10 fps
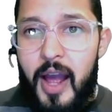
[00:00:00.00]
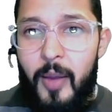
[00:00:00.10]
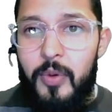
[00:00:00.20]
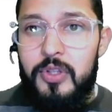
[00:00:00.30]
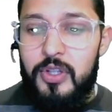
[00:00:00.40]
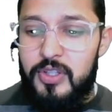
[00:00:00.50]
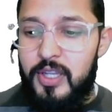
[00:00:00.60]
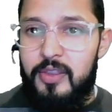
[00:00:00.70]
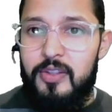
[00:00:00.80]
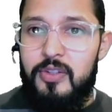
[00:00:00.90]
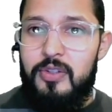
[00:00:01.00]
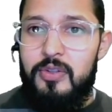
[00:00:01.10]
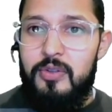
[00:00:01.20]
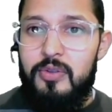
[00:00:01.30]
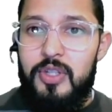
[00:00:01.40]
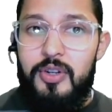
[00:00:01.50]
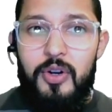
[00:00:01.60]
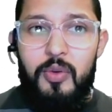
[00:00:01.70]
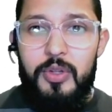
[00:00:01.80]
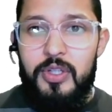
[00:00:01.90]
I would just set this to
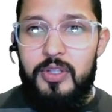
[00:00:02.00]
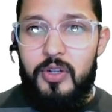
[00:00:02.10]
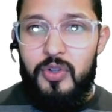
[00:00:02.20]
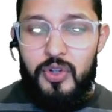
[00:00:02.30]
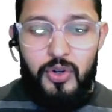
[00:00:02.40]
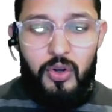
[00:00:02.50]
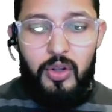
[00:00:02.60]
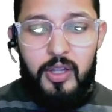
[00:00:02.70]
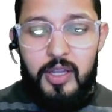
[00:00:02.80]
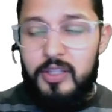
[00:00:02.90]
0, which is the control.